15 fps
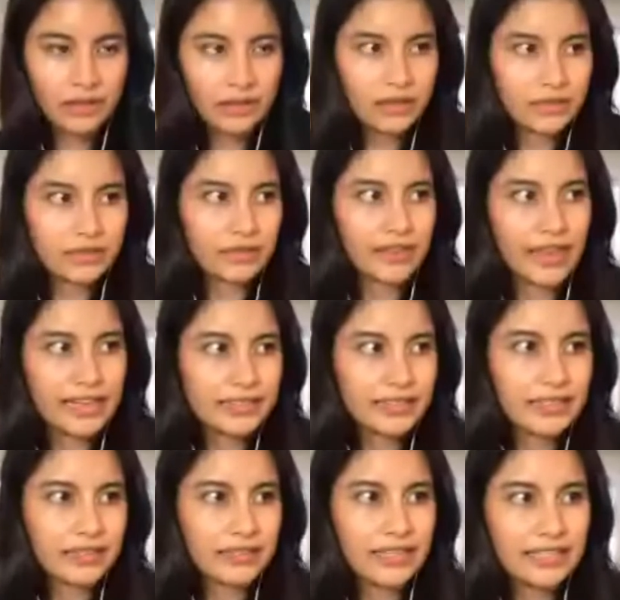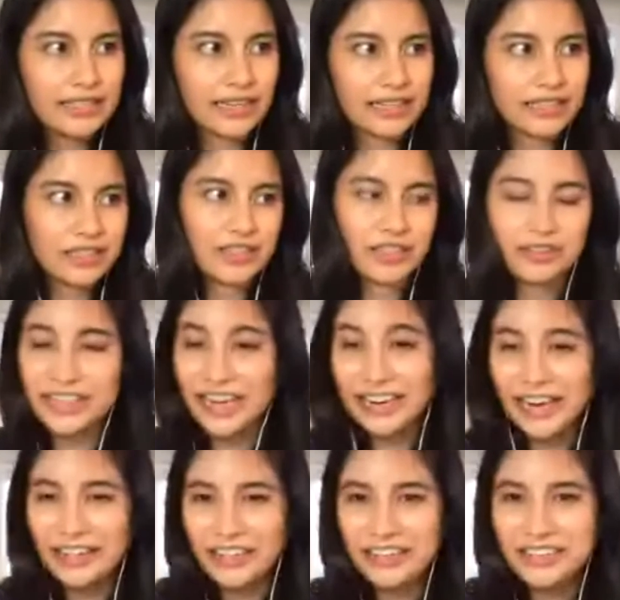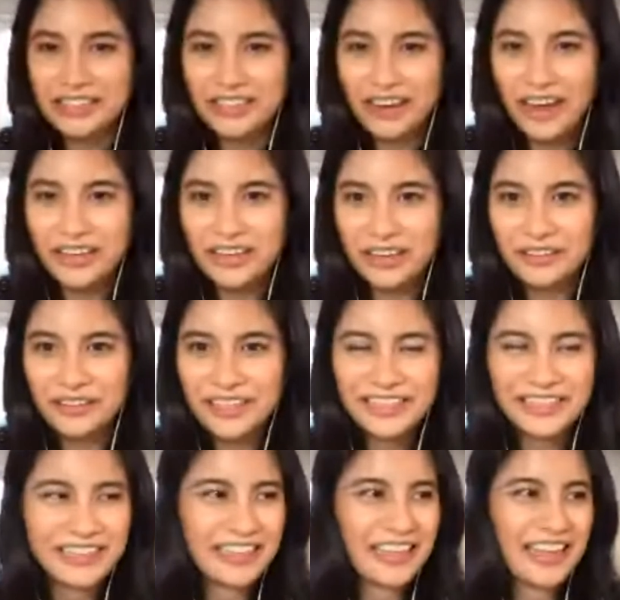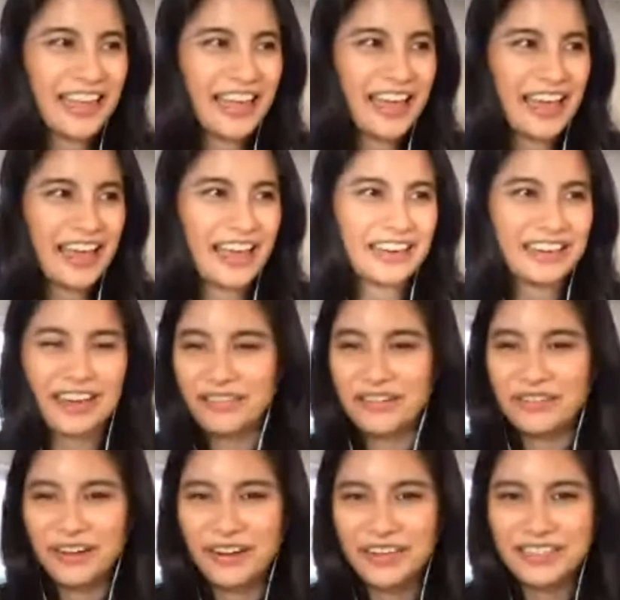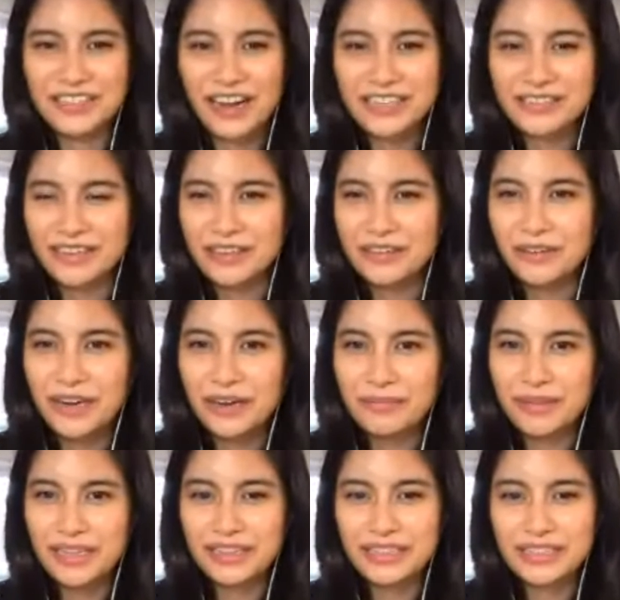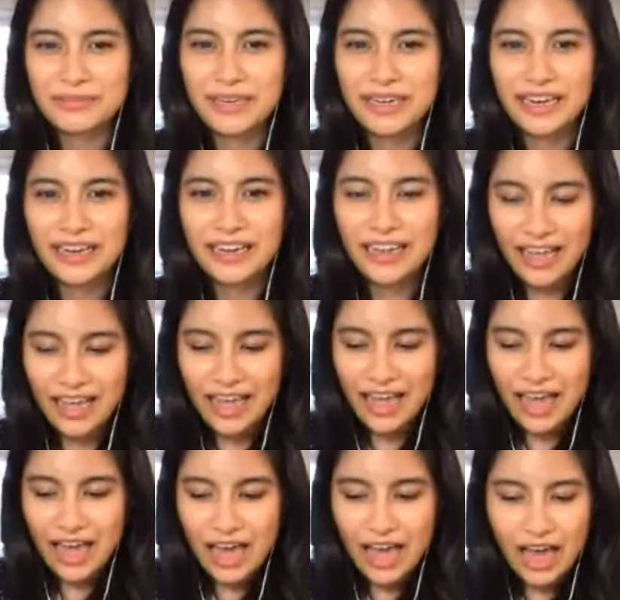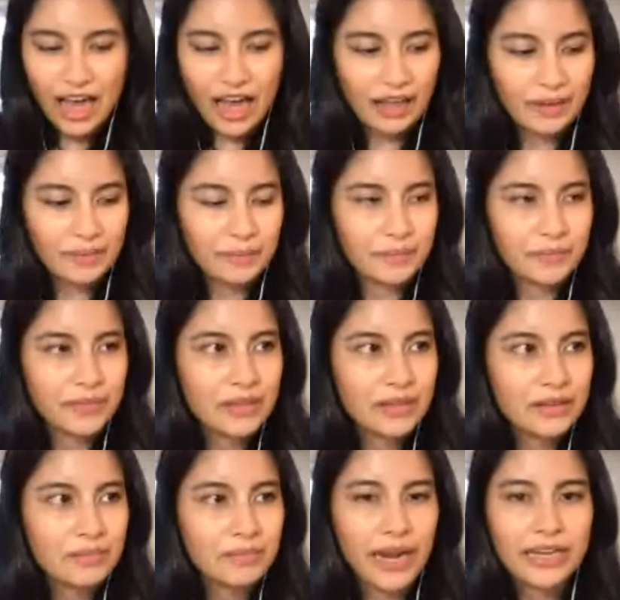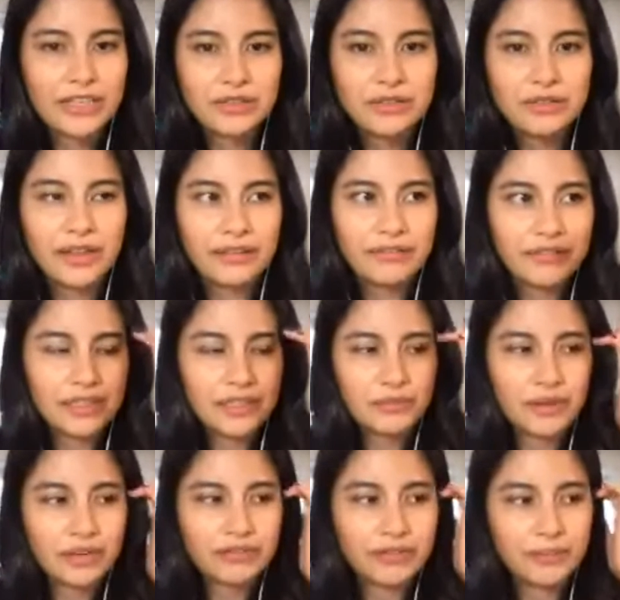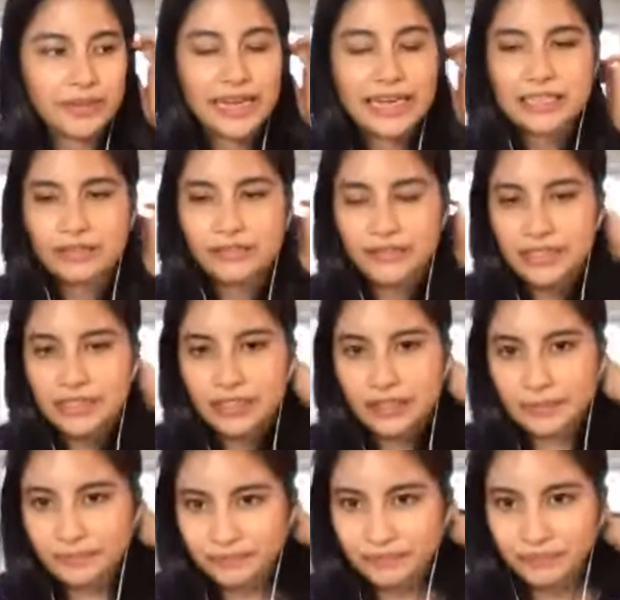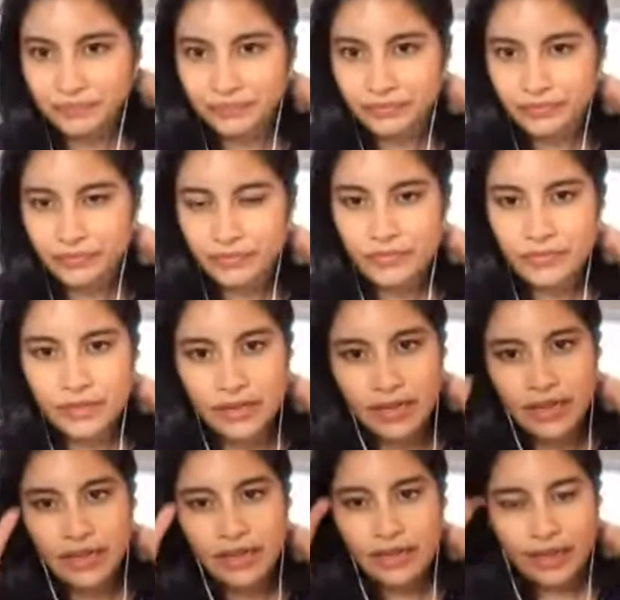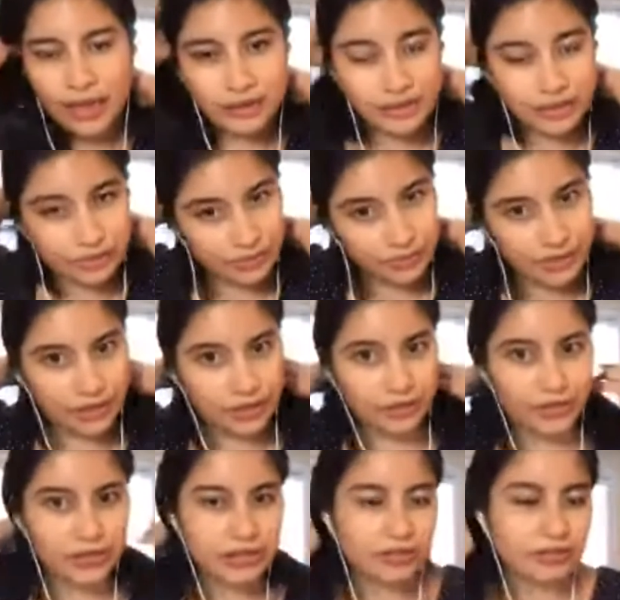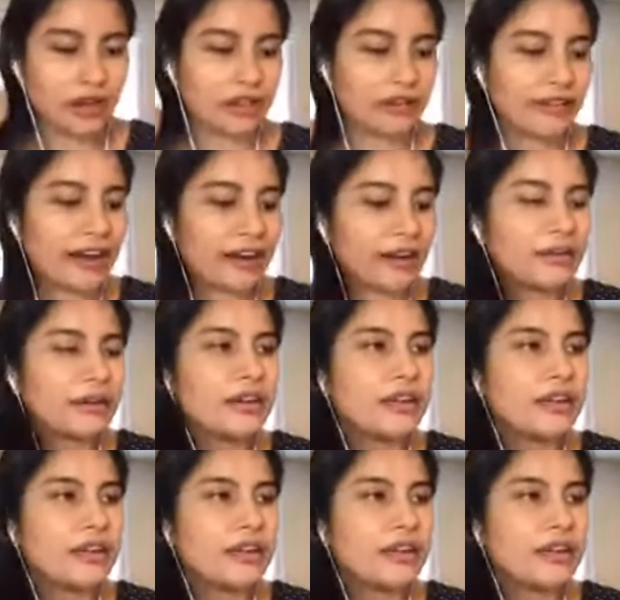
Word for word: So that leads us to tech ethics is not new. And yeah, we've already talked about it quite a bit in this meeting. Um, but I do love this work from Casey Fiesler. Uh, she's from the University of Colorado.